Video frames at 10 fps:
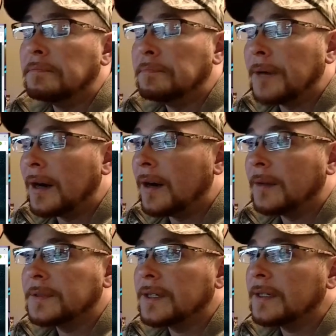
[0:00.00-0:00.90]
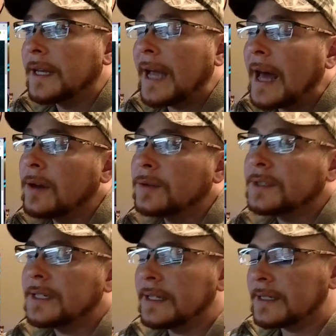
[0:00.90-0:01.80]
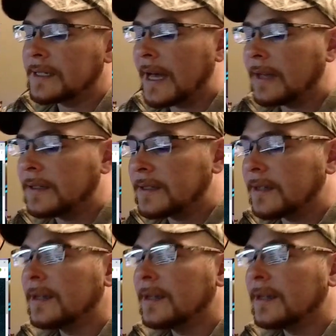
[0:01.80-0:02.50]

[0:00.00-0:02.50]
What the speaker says: bomb Sunday. I don't see this guy. Listen,